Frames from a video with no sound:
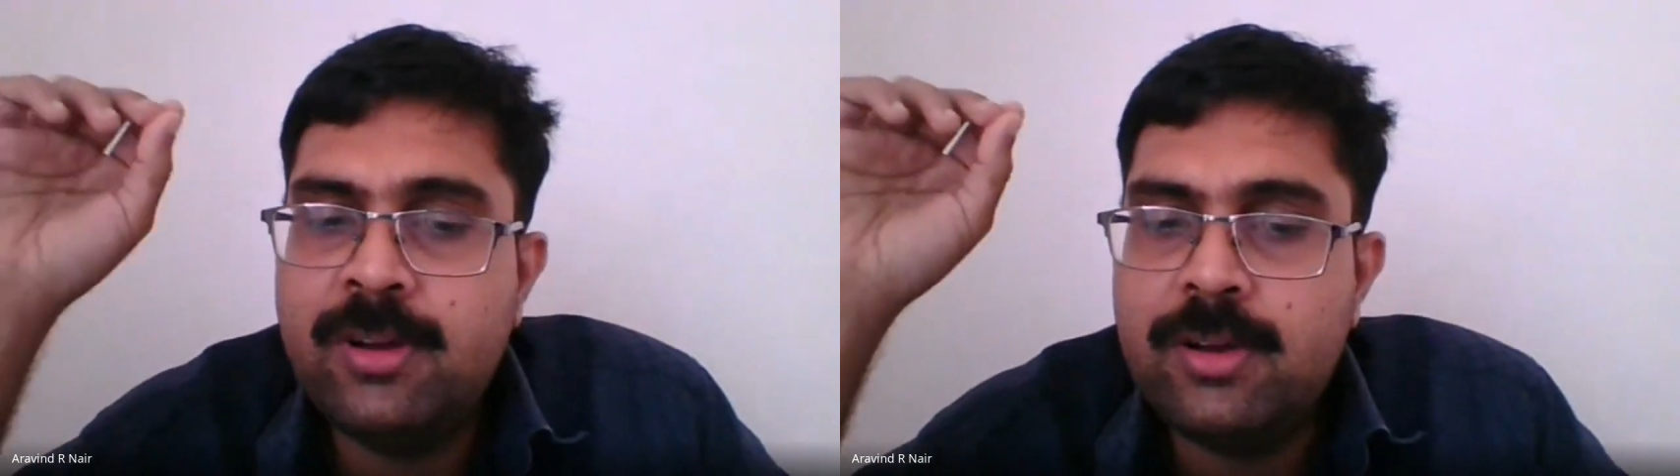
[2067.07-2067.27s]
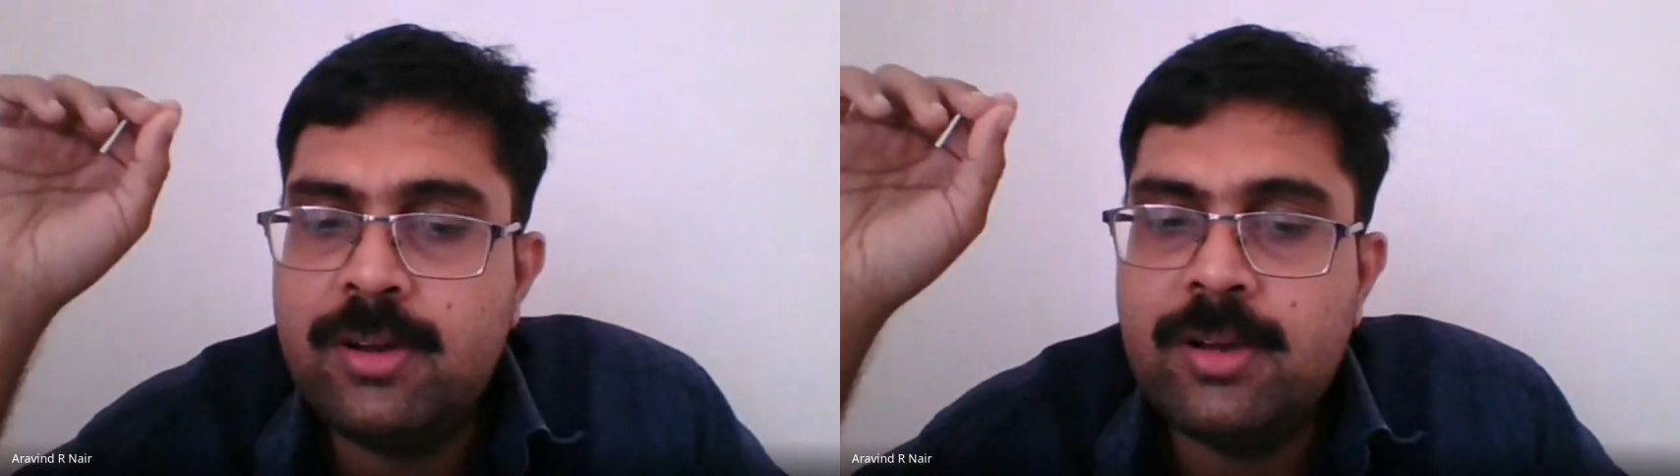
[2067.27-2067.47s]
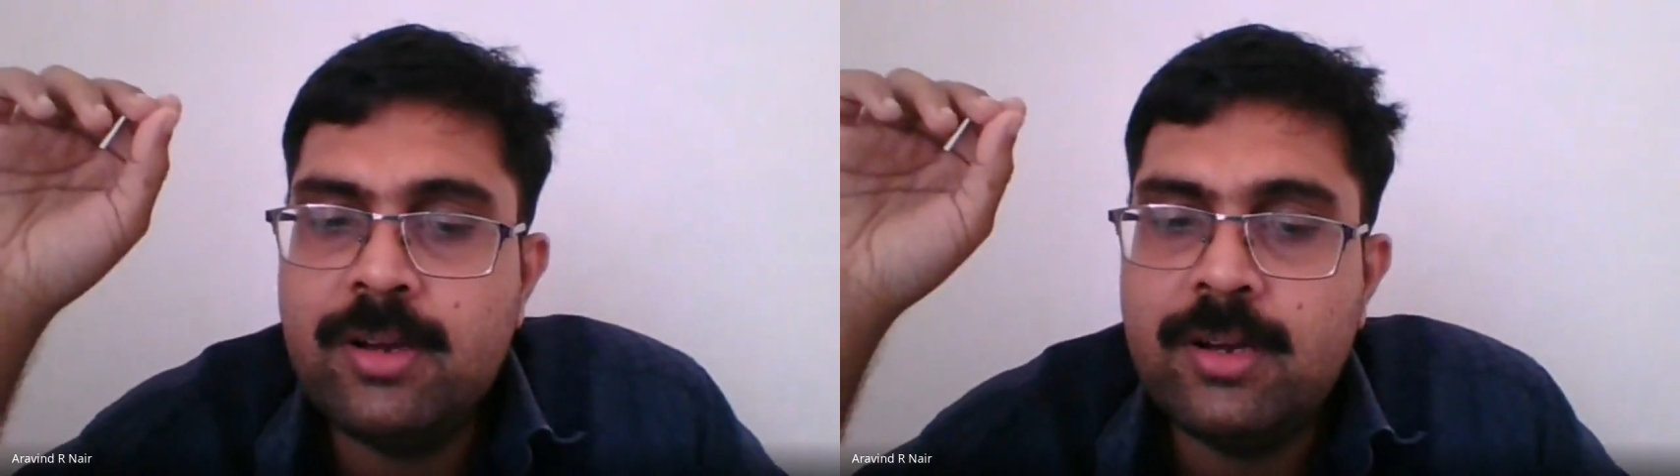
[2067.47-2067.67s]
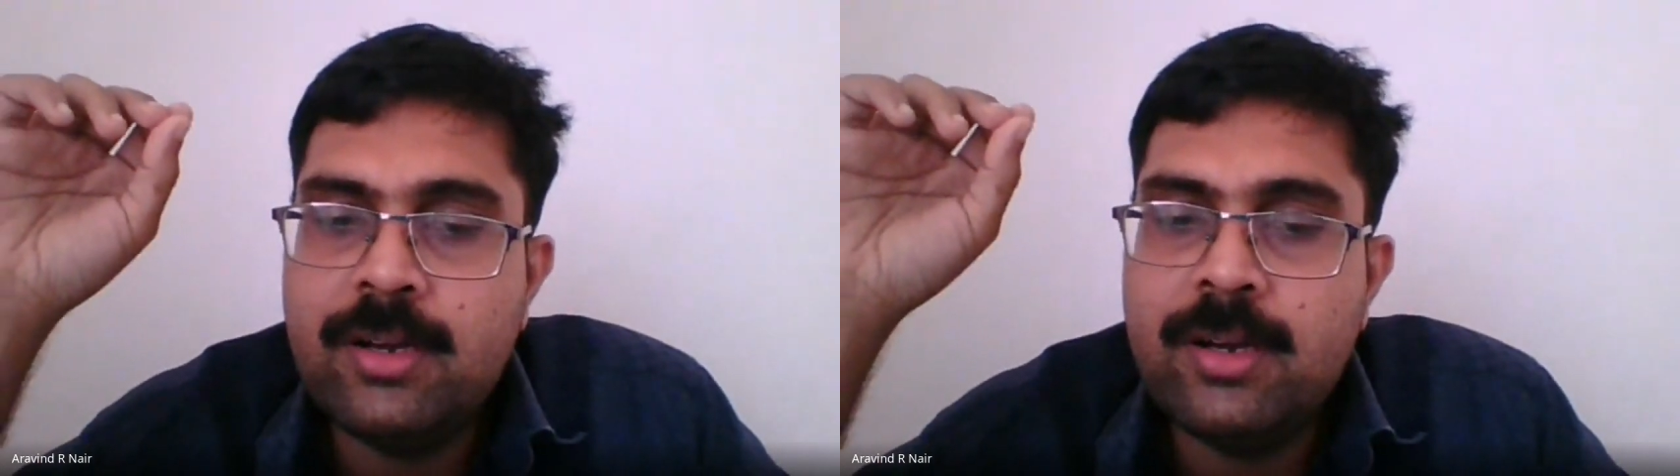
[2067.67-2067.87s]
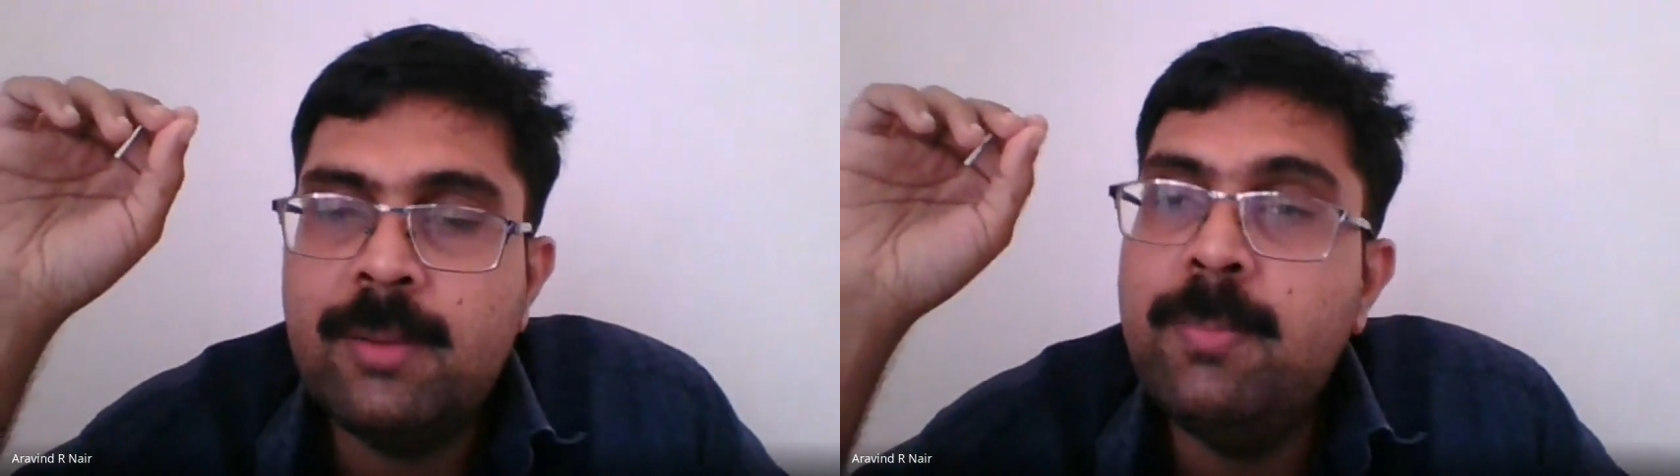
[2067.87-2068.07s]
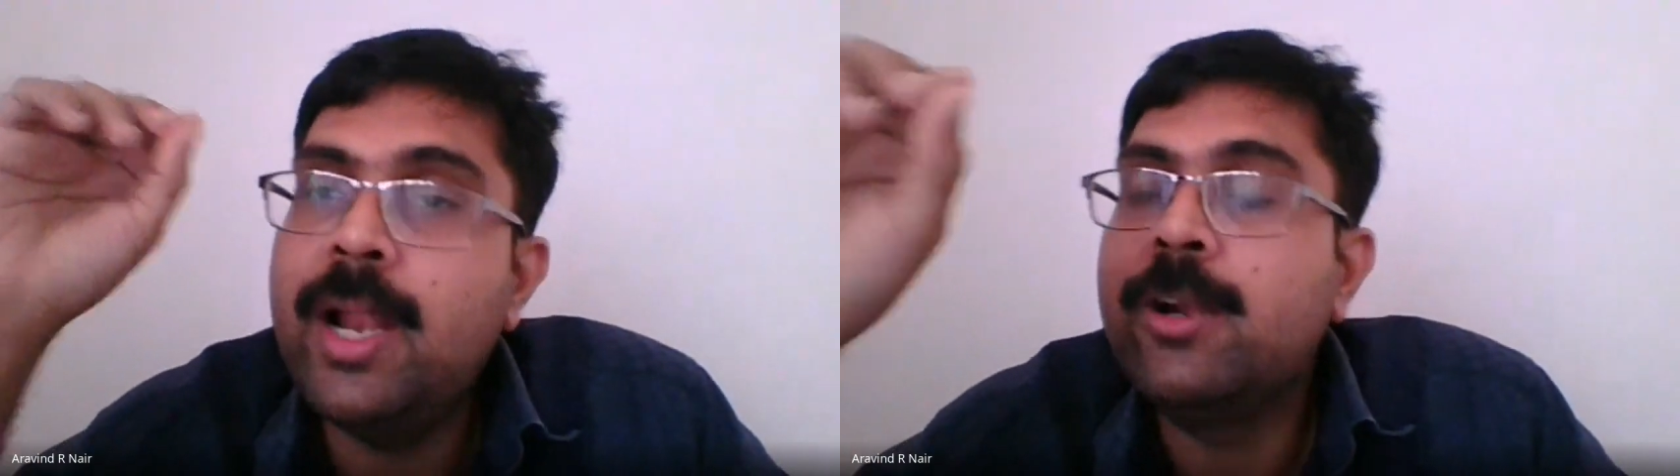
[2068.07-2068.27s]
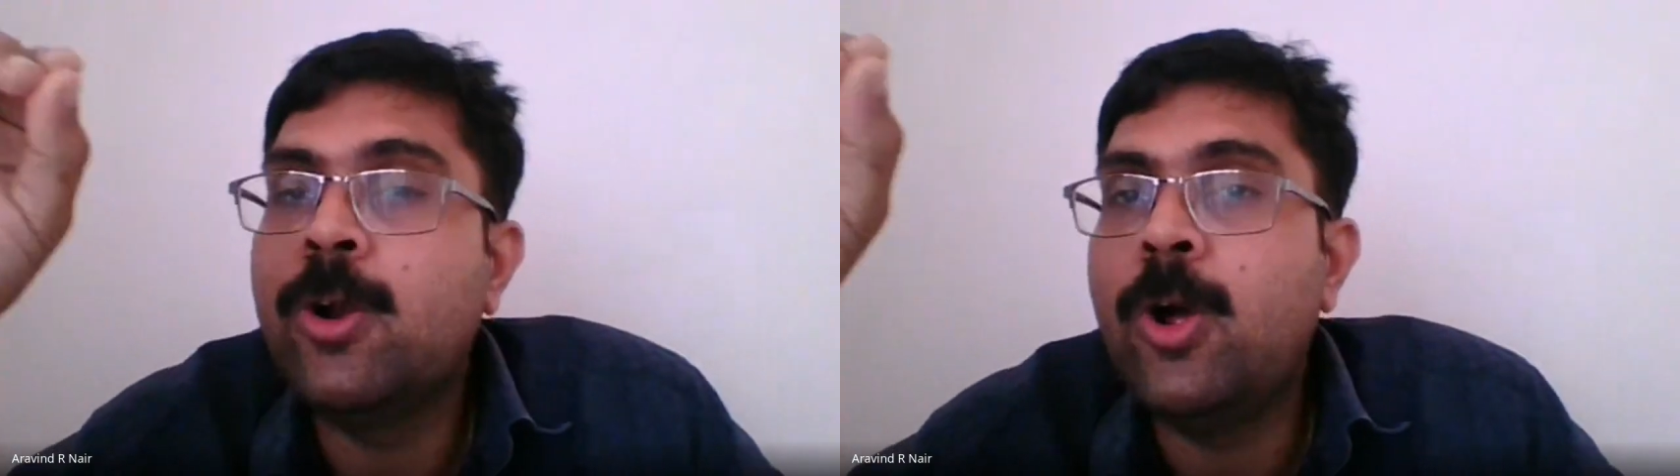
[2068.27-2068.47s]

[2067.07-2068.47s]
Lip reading: a blood